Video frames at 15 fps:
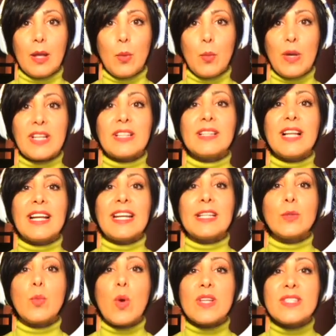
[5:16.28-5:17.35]
When
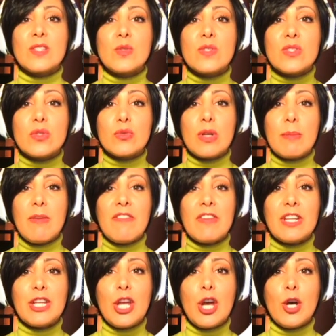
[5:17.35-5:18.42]
client wants to stream a
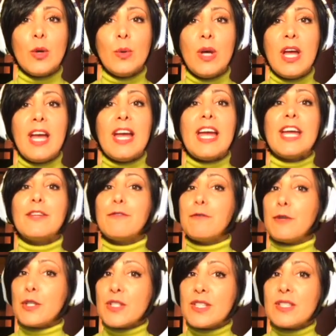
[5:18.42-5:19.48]
video, it
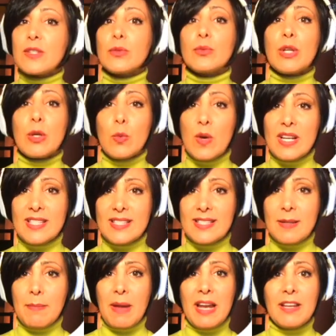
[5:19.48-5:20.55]
first requests
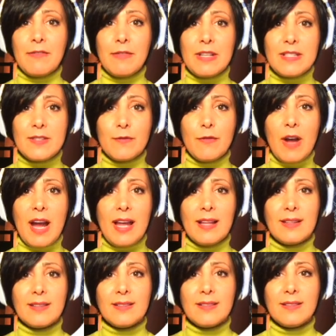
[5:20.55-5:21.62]
the manifest file.
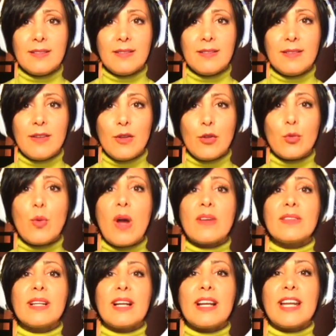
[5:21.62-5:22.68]
Throughout
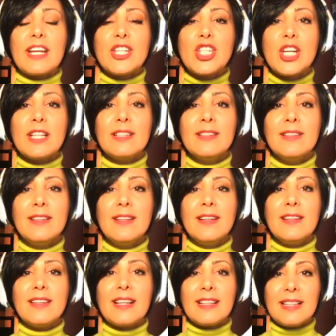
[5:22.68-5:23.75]
the connection,
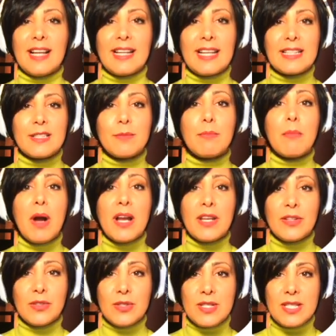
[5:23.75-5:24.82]
the client
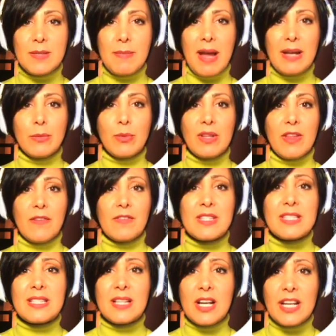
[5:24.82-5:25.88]
monitors the bandwidth of
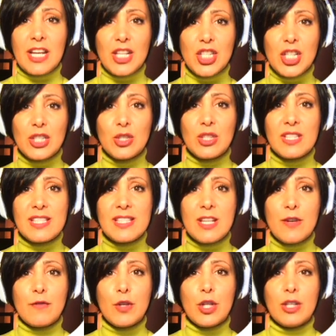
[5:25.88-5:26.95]
its connection to the
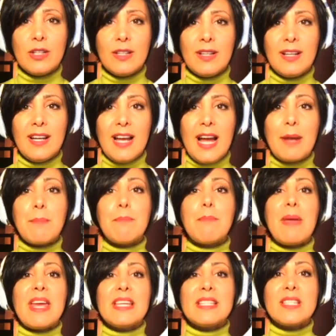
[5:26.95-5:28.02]
server, and
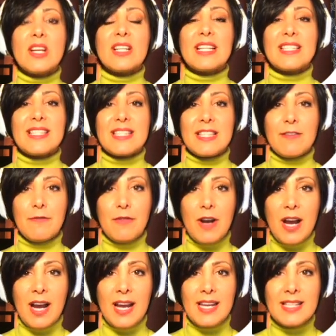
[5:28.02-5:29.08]
based on its
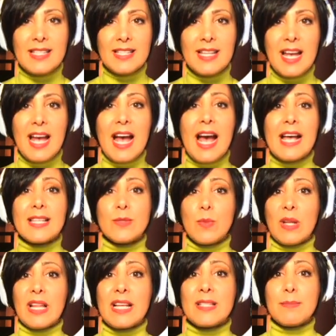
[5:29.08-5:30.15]
device, as
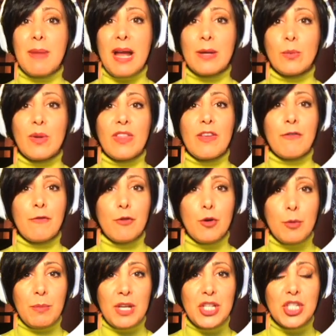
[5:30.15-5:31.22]
well as bandwidth
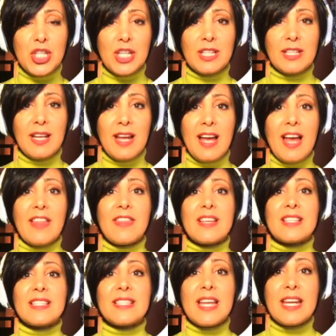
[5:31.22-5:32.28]
information and the
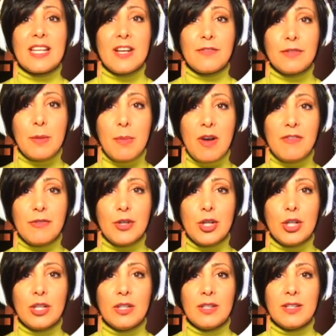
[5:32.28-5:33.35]
state of the
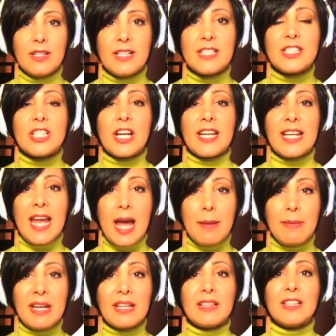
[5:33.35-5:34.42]
buffer,
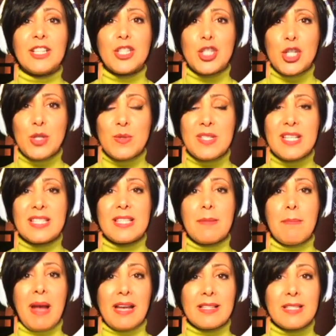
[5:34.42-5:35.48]
dynamically chooses the
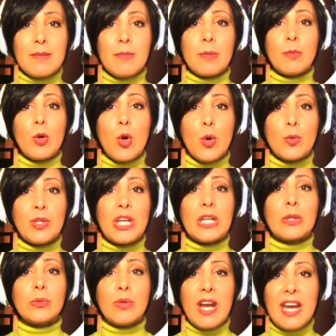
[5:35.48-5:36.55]
maximum coding
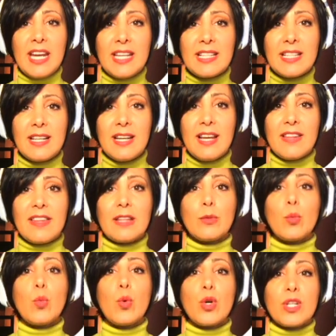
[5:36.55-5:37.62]
rate that
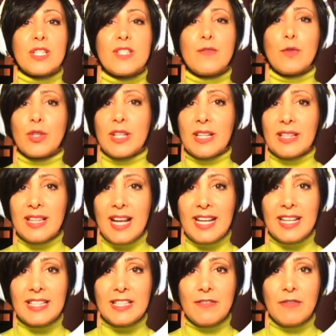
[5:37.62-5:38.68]
works for the
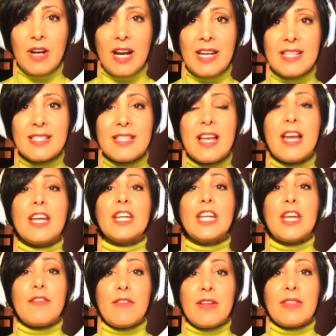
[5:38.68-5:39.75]
client device
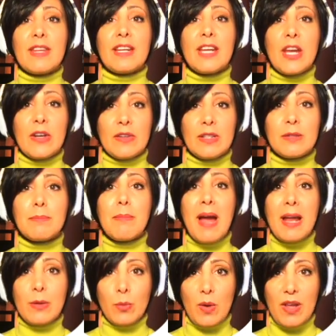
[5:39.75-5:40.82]
given the current
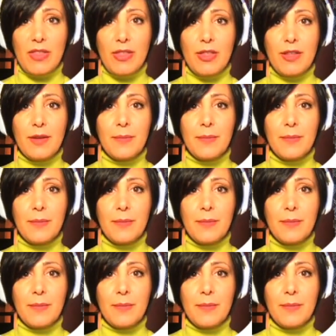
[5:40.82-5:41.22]
bandwidth.